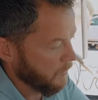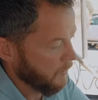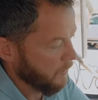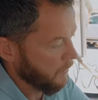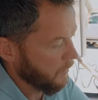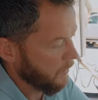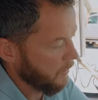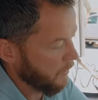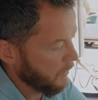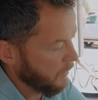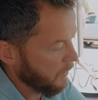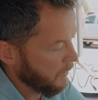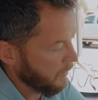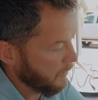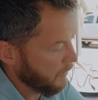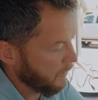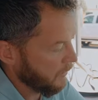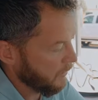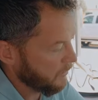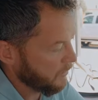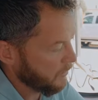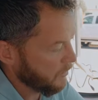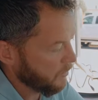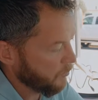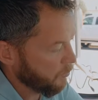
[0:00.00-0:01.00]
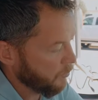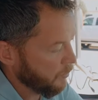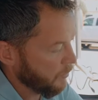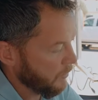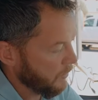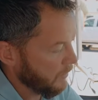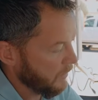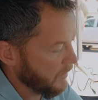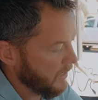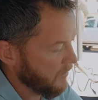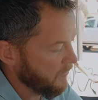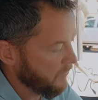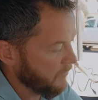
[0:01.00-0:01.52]
And let's just put
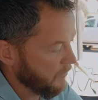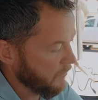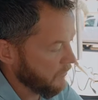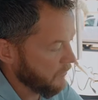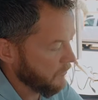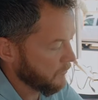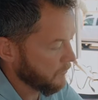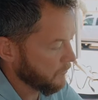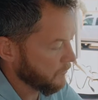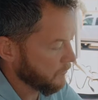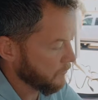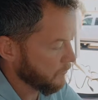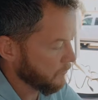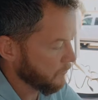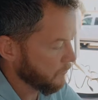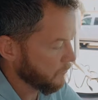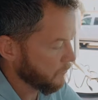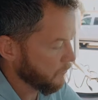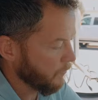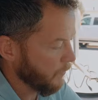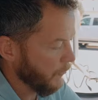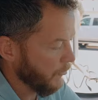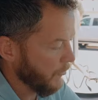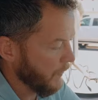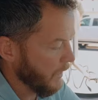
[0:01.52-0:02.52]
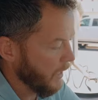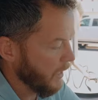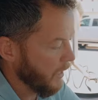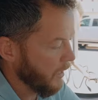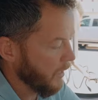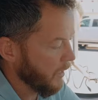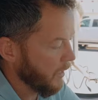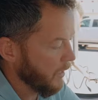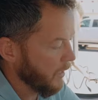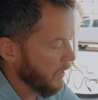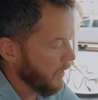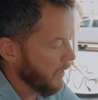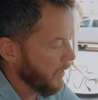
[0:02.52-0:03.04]
11
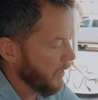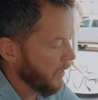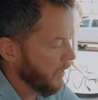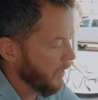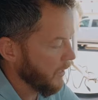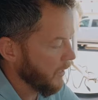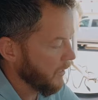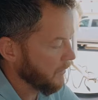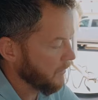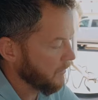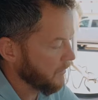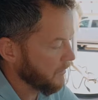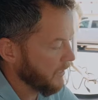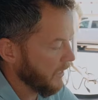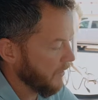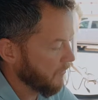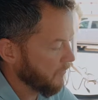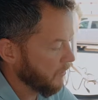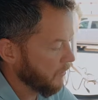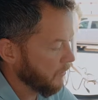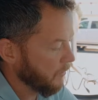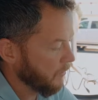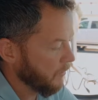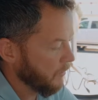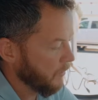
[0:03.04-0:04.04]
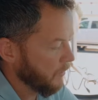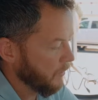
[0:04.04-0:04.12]
and 7.